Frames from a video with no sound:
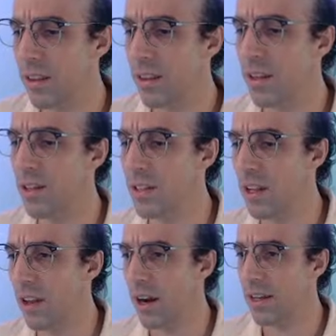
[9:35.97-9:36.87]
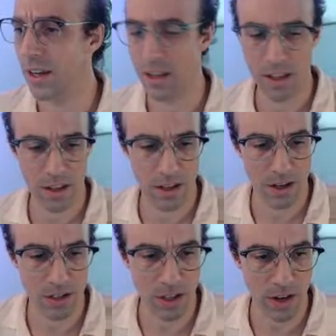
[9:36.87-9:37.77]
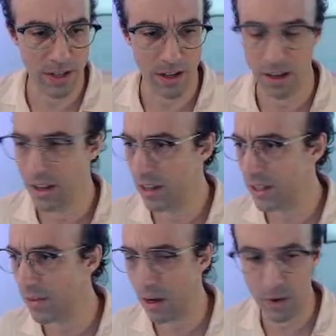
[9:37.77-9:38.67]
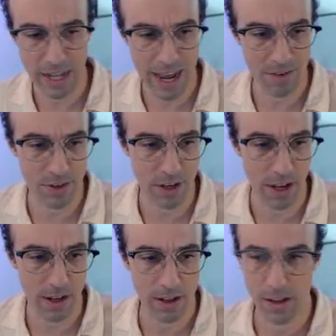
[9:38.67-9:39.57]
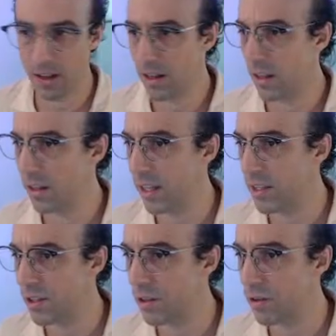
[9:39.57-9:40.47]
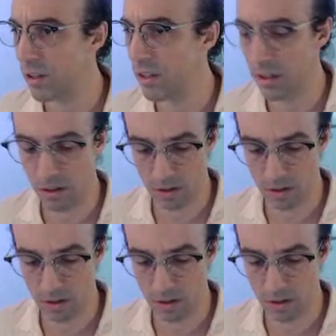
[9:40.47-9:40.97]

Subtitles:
here's another idea. Here's another idea. Something I want to add for today. Let's do a little...